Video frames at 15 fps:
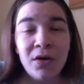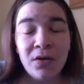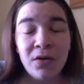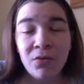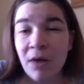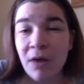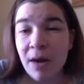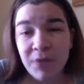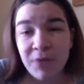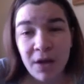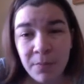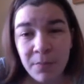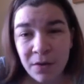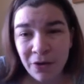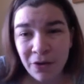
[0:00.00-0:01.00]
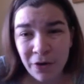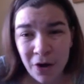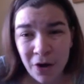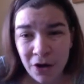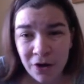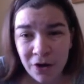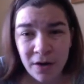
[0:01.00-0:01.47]
wrapped up in our
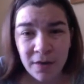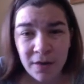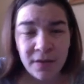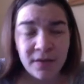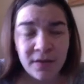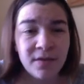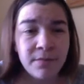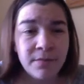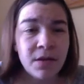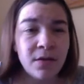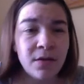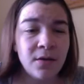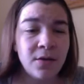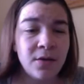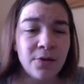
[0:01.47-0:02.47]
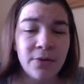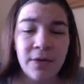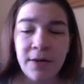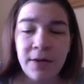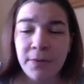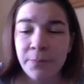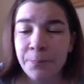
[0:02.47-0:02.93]
art, and that's something that
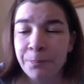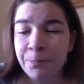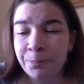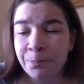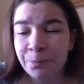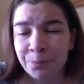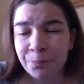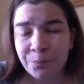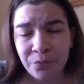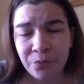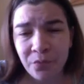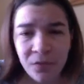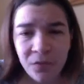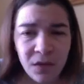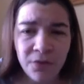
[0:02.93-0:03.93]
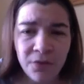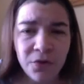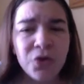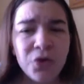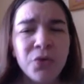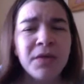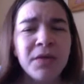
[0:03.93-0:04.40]
like if you're
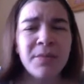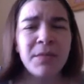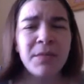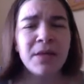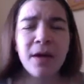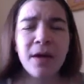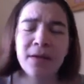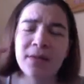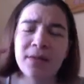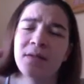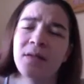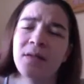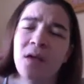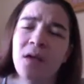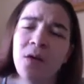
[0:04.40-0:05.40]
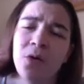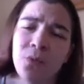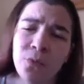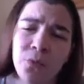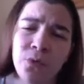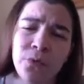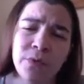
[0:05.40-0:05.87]
doing something that has
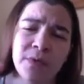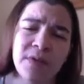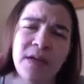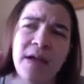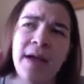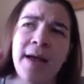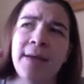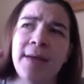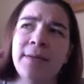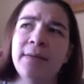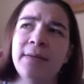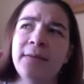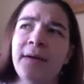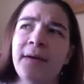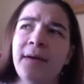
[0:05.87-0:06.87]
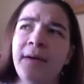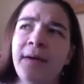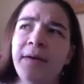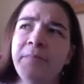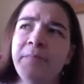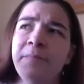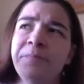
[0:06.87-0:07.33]
rules and
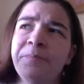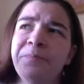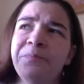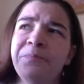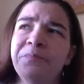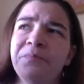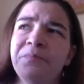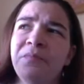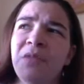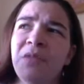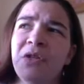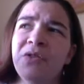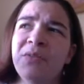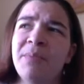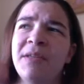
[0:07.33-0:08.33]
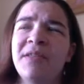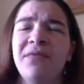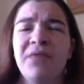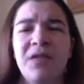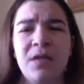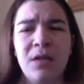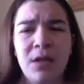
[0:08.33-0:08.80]

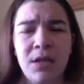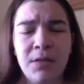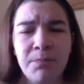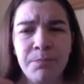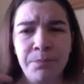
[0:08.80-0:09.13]
specificity,